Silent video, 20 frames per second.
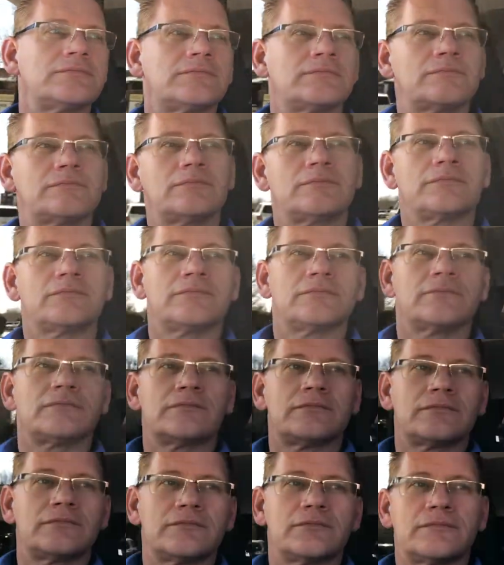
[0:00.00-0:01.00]

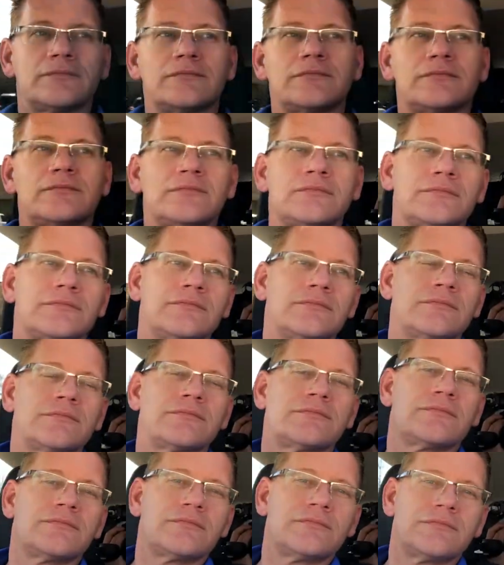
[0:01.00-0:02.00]

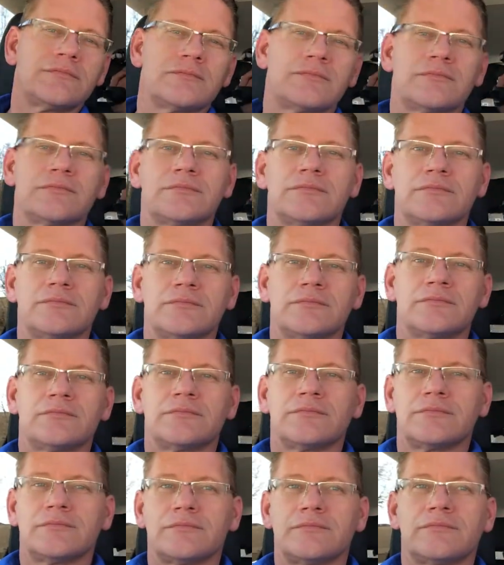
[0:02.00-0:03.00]

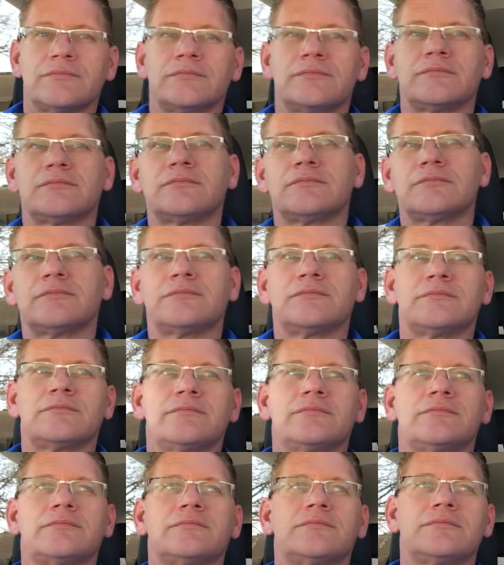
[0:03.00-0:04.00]

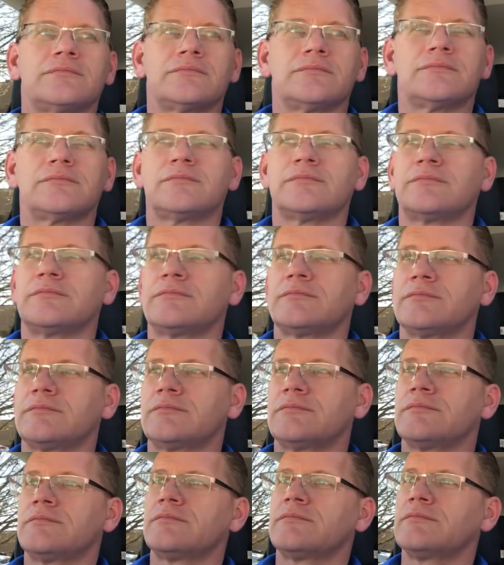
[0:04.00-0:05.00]

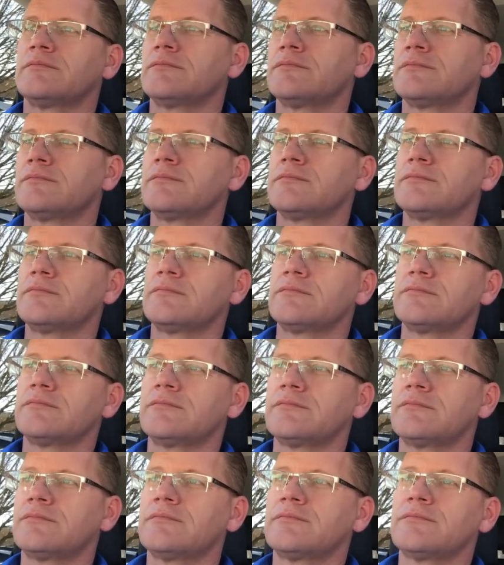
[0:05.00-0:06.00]

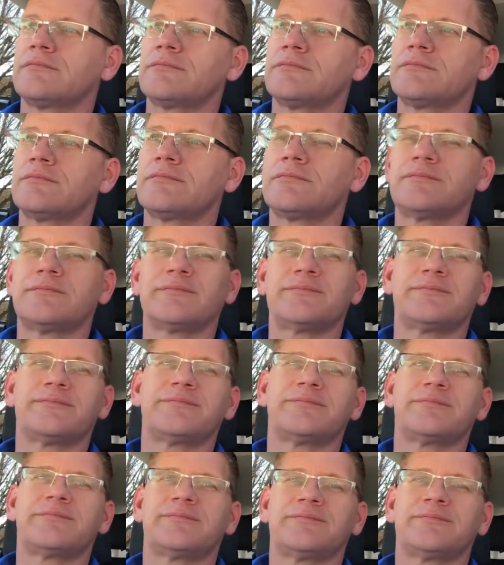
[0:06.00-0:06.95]
No words are spoken by the person on screen.